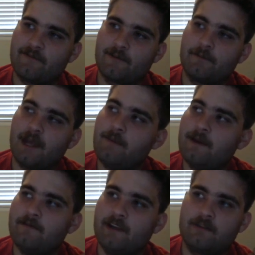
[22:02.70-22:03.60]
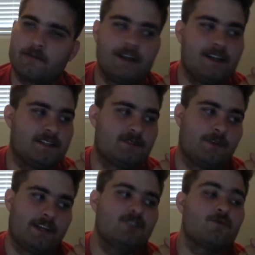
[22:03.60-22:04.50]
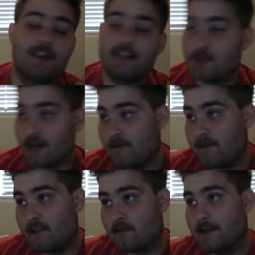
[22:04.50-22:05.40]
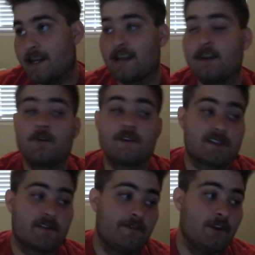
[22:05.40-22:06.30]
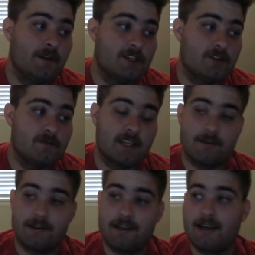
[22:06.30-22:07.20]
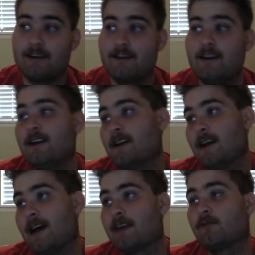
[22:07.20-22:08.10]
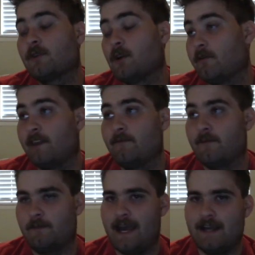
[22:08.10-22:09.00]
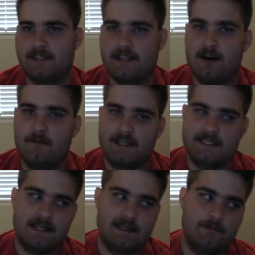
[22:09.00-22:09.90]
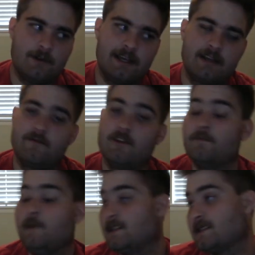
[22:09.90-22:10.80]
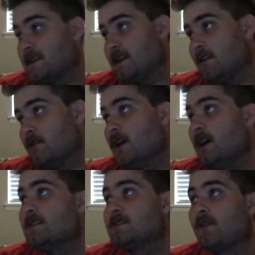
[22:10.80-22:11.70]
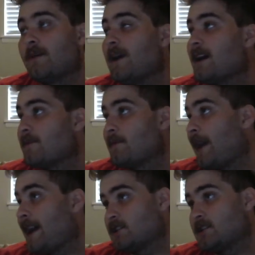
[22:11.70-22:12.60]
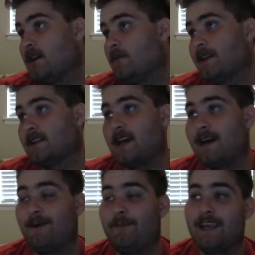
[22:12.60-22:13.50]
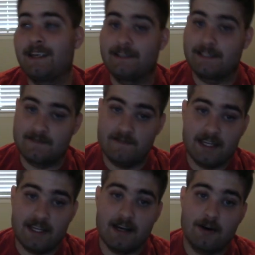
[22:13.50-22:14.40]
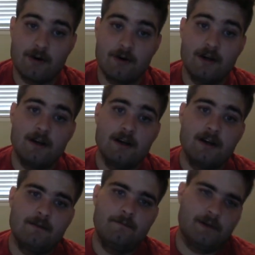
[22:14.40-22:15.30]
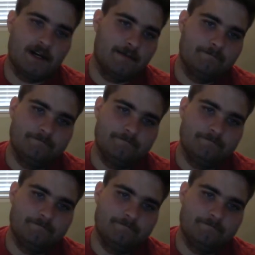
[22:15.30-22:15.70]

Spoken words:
for maybe V3 on Switch. When I tried V3, I noticed a few issues here and there. I don't know if they've been patched out because I did play it a few months ago, so they might have been patched out by the time I'm making this video, but